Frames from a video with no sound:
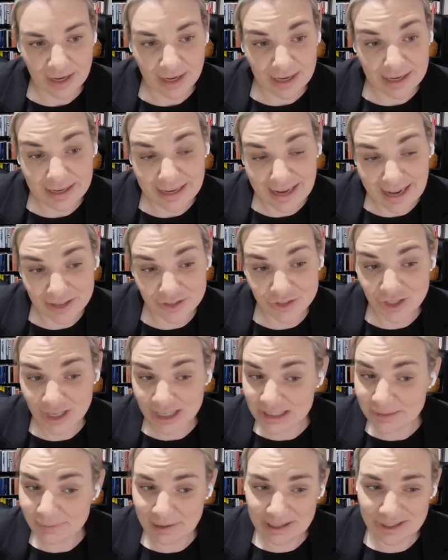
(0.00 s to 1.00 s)
It had
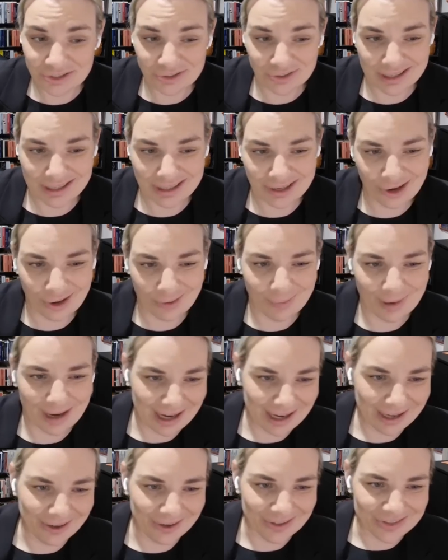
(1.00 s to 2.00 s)
just been doing
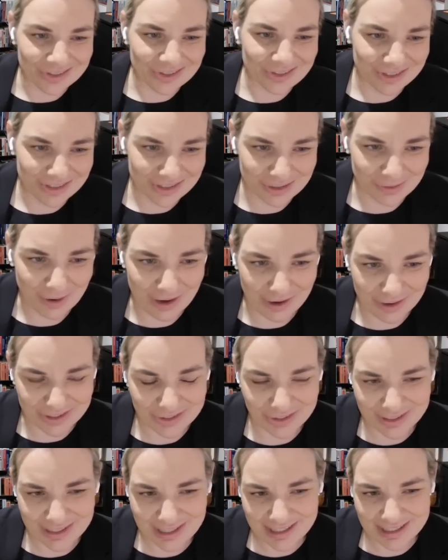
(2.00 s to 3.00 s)
Argos as well.
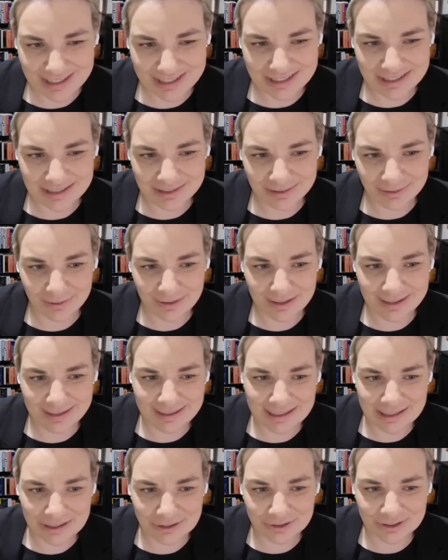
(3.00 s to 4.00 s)
So I think this is a
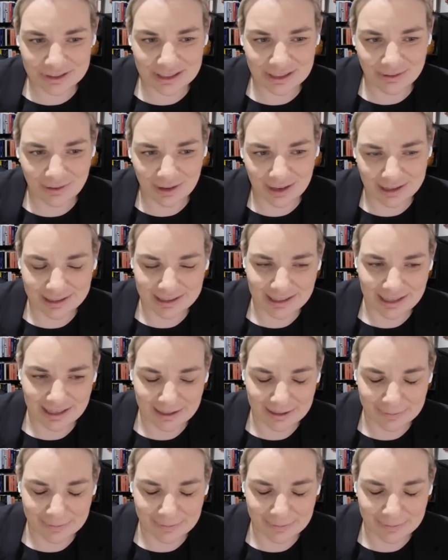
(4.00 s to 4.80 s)
really interesting one